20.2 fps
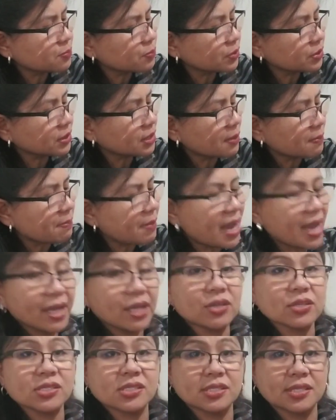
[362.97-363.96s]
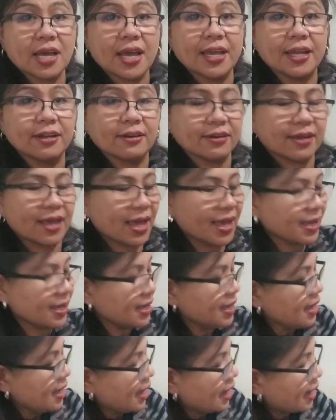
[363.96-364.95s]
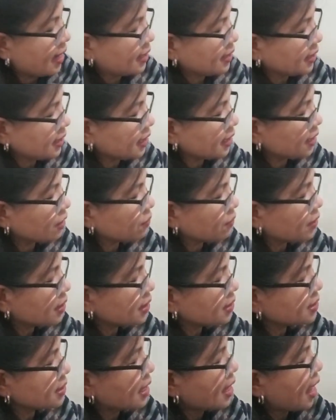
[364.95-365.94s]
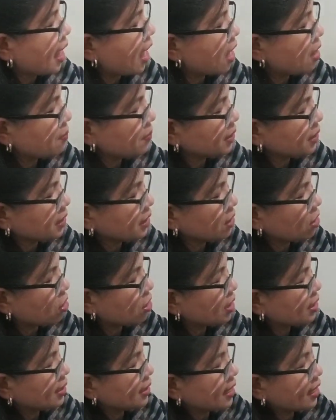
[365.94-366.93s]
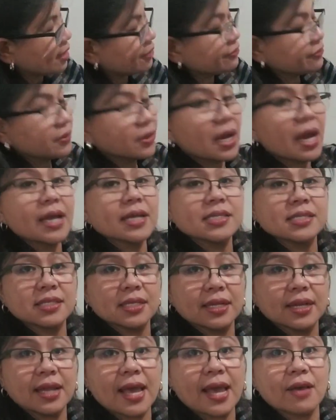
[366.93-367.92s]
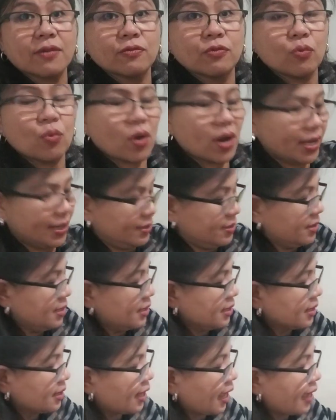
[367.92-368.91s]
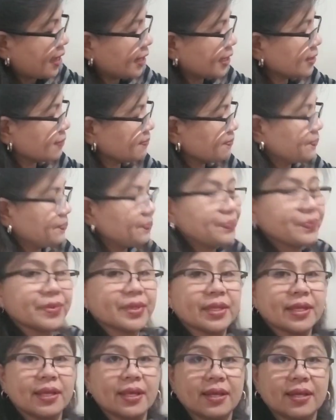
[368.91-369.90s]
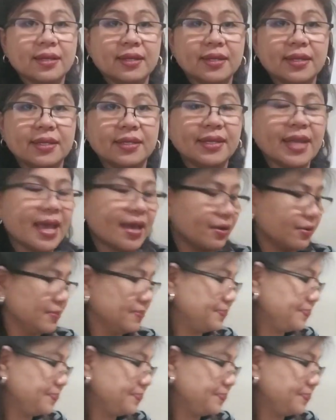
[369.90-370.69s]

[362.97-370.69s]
put the minus sign, okay? And equal, how many are left? I still have 1. Got it? Now,